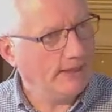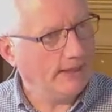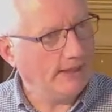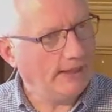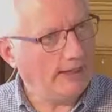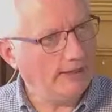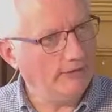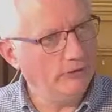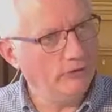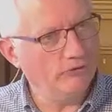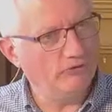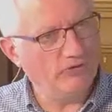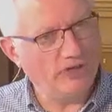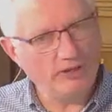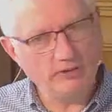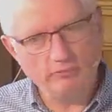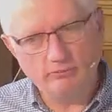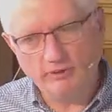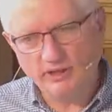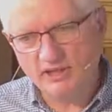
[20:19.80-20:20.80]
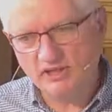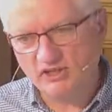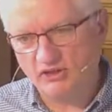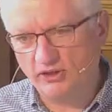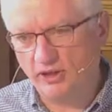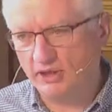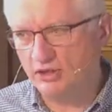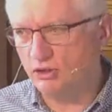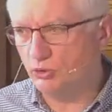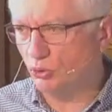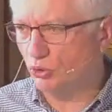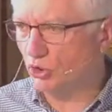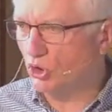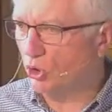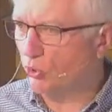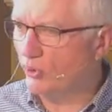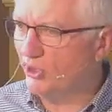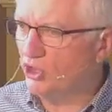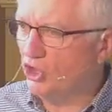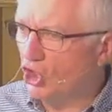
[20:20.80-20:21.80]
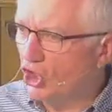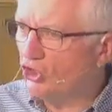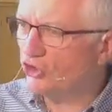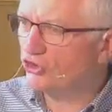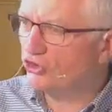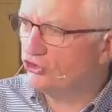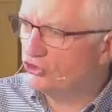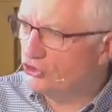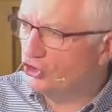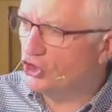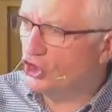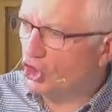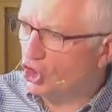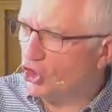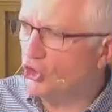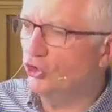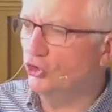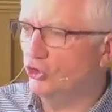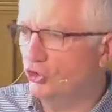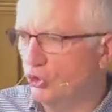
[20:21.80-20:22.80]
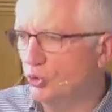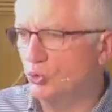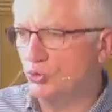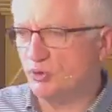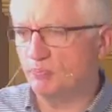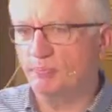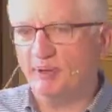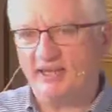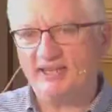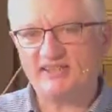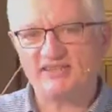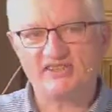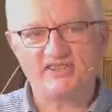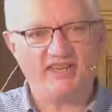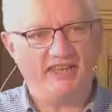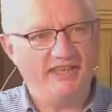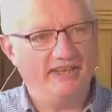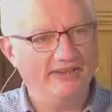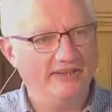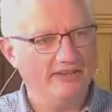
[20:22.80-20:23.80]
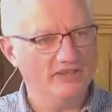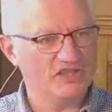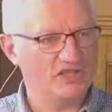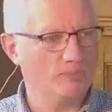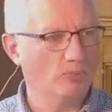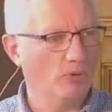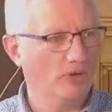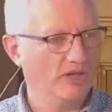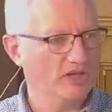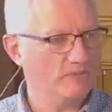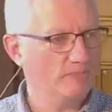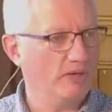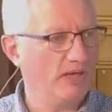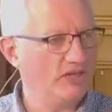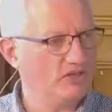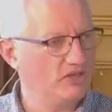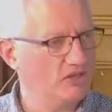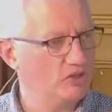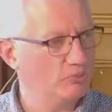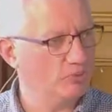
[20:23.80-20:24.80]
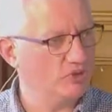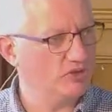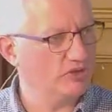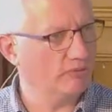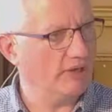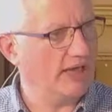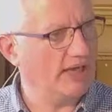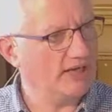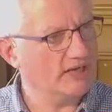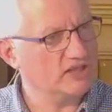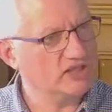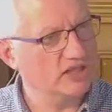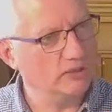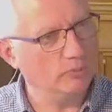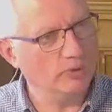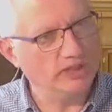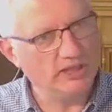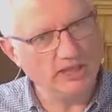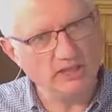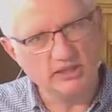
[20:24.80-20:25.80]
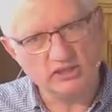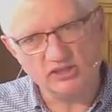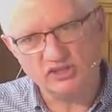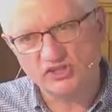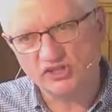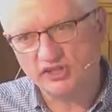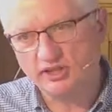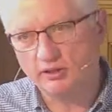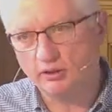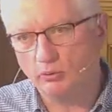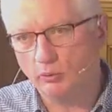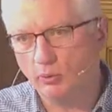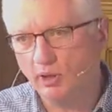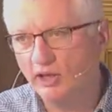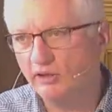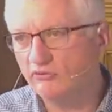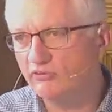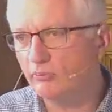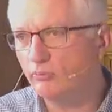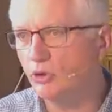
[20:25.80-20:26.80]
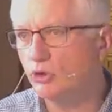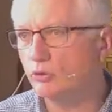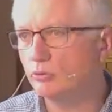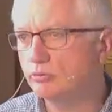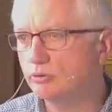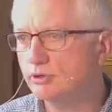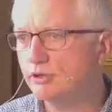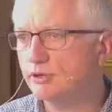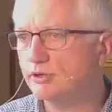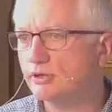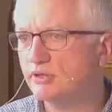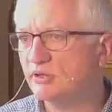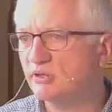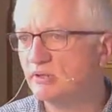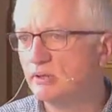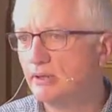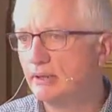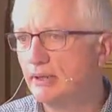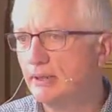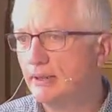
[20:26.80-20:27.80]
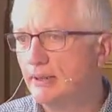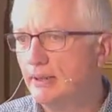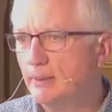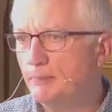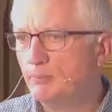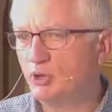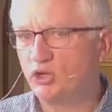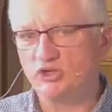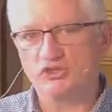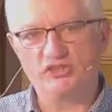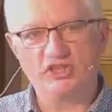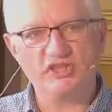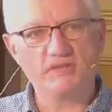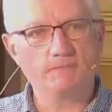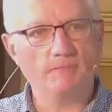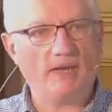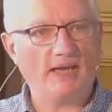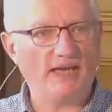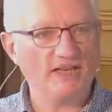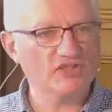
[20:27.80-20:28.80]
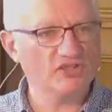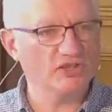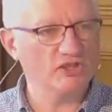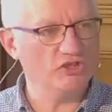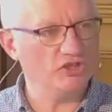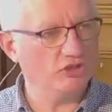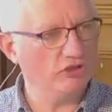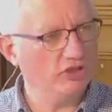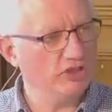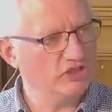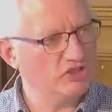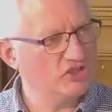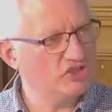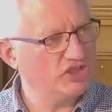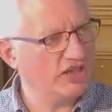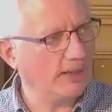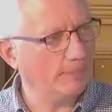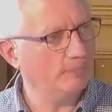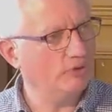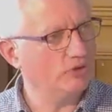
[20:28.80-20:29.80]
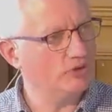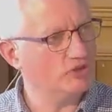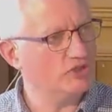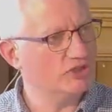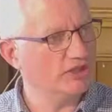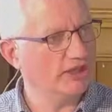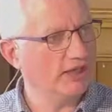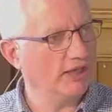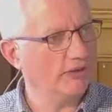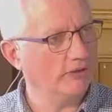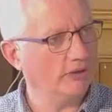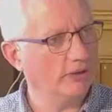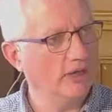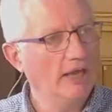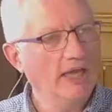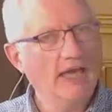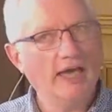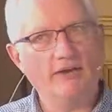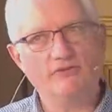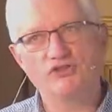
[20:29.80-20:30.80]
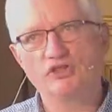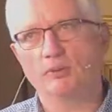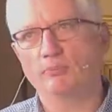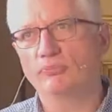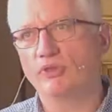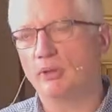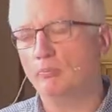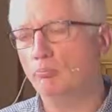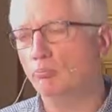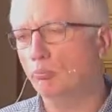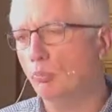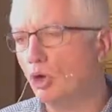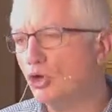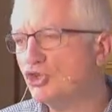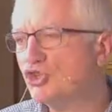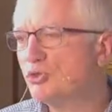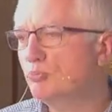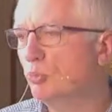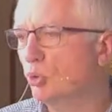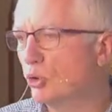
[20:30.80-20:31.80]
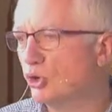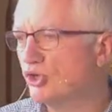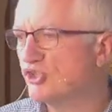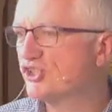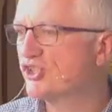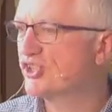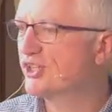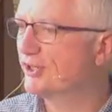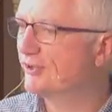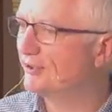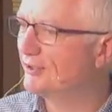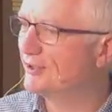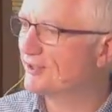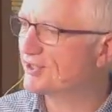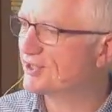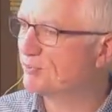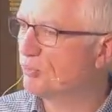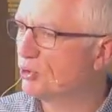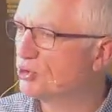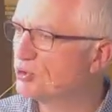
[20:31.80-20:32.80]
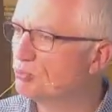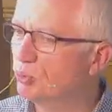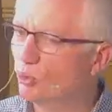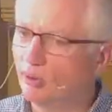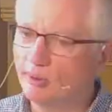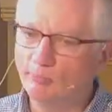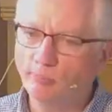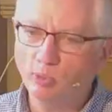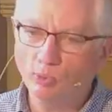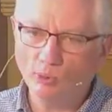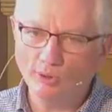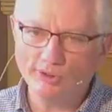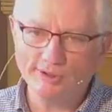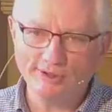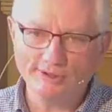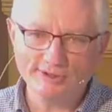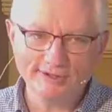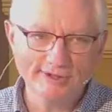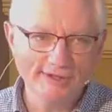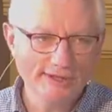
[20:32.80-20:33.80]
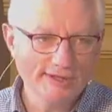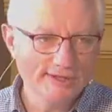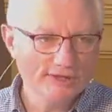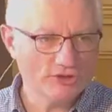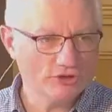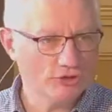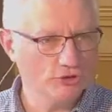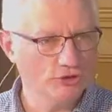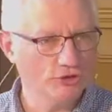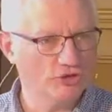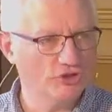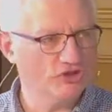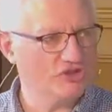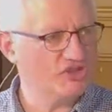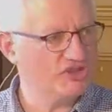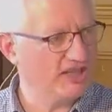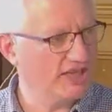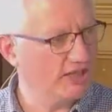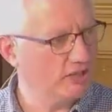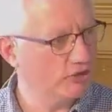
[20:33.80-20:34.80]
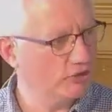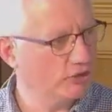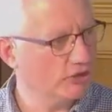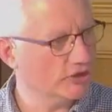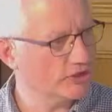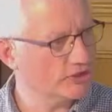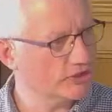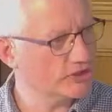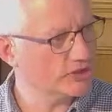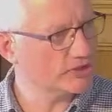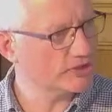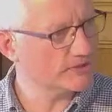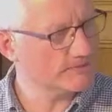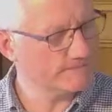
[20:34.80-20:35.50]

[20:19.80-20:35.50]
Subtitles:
And the very reason that I told Chloe not to include those bits in this morning's passage was that actually we need to steer away from those. Because this passage and these chapters together have something much more serious, much more important to say to us.